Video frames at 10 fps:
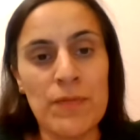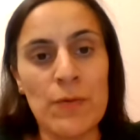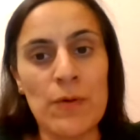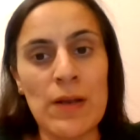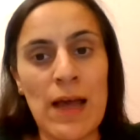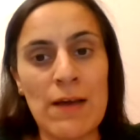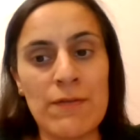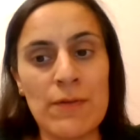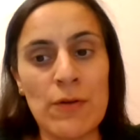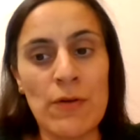will have
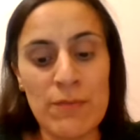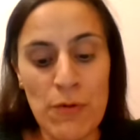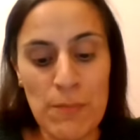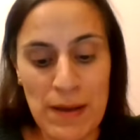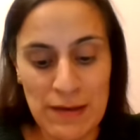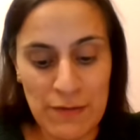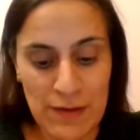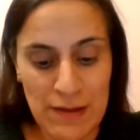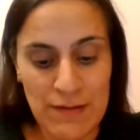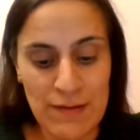lots more
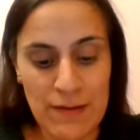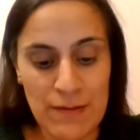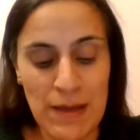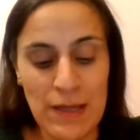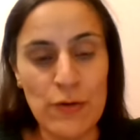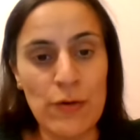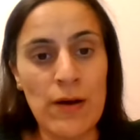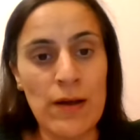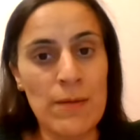benefits, make your